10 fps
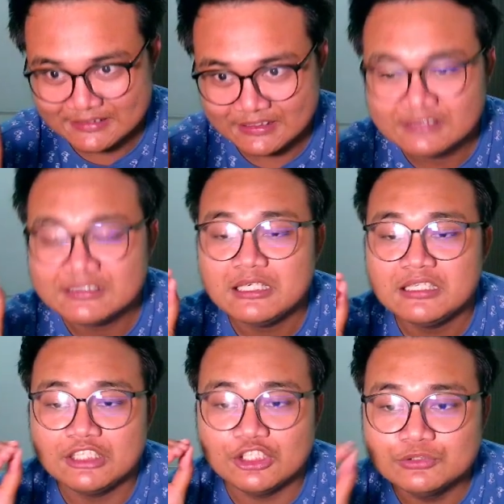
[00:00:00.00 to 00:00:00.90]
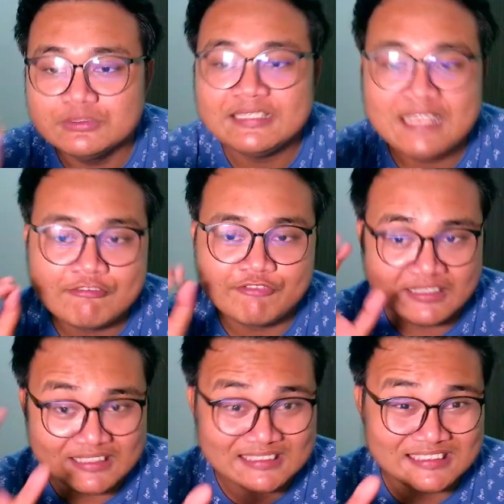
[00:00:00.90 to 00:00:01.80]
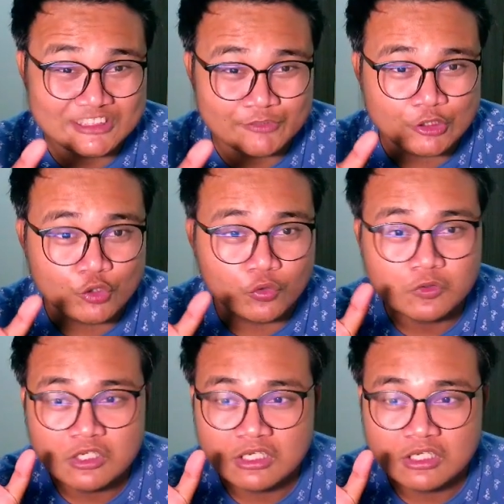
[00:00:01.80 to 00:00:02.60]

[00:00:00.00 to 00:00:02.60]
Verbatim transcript: No Lurie fantasies we go.